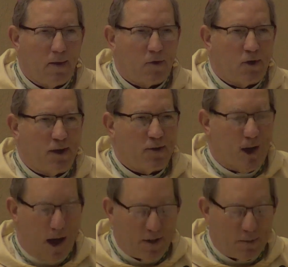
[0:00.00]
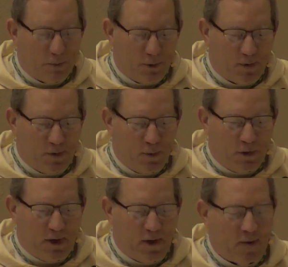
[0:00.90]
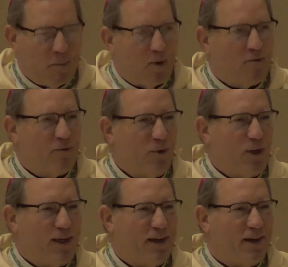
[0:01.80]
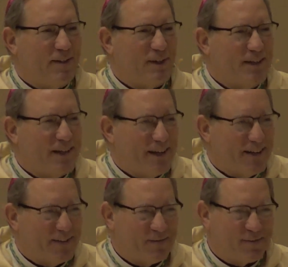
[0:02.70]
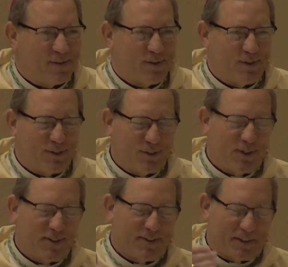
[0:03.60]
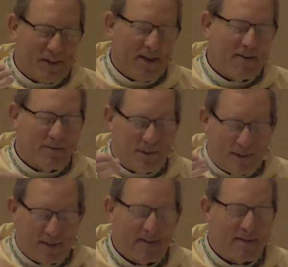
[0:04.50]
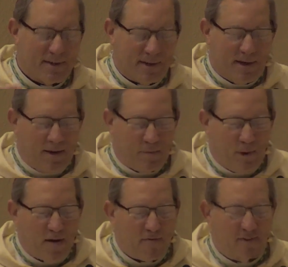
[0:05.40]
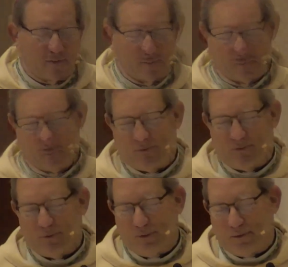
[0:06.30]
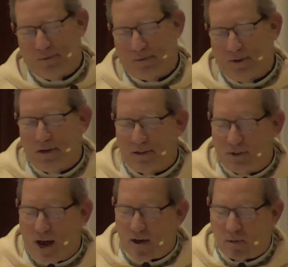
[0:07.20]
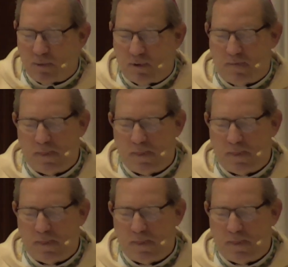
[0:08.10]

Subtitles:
Today's gospel, you will hear it more fully on Sunday. So this is just a kind of a preface to the Sunday's gospel.